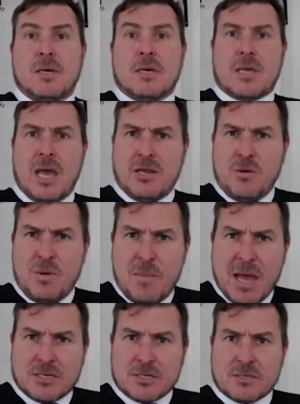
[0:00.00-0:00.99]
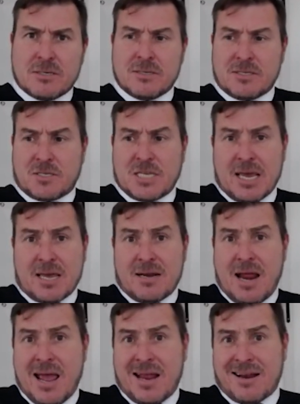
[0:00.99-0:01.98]
Can you imagine?
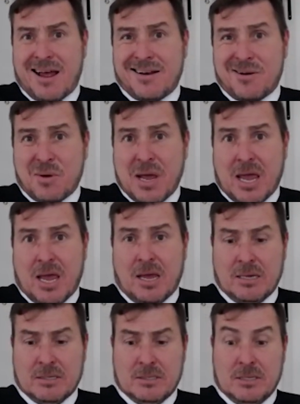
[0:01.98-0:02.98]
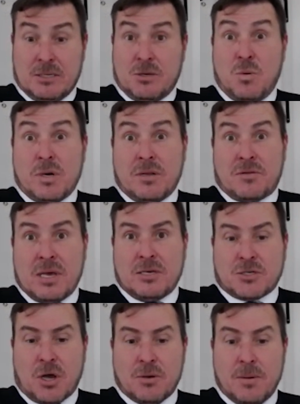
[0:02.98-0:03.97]
Second-hand underwear. You wouldn't think
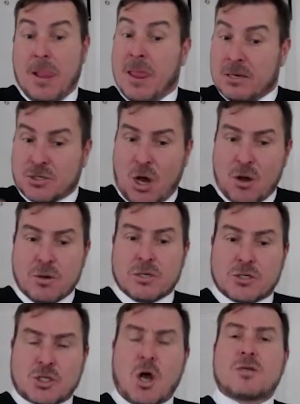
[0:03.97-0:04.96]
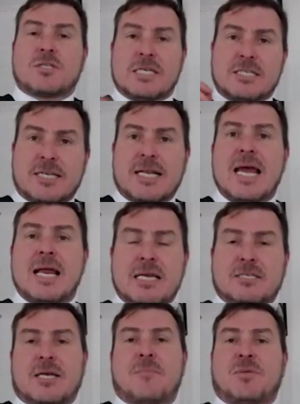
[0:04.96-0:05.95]
so. So, socks is clearly
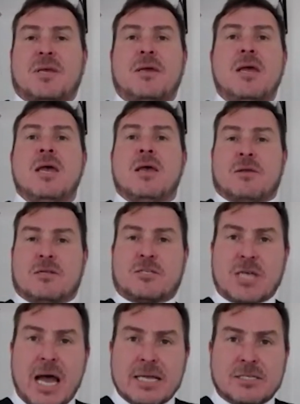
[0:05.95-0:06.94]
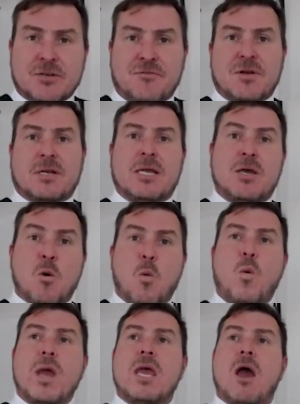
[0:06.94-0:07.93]
something that scientifically
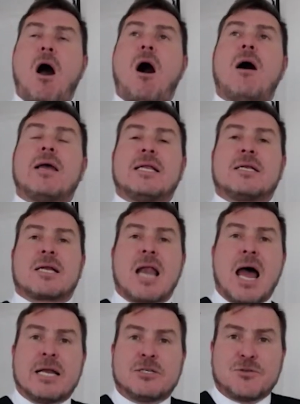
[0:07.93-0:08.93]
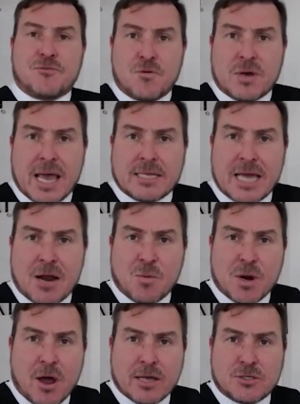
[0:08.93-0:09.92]
we are inclined to forget, and
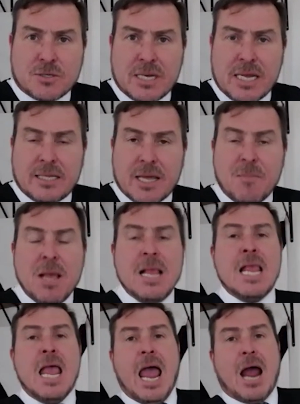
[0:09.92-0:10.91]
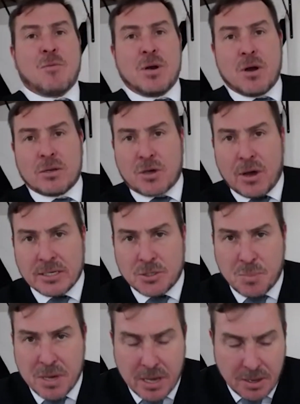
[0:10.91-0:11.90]
we're going to need them, and we're not going to
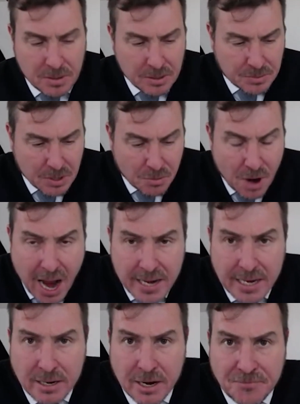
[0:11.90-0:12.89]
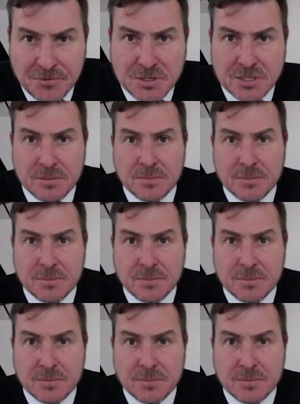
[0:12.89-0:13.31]
be riding lifts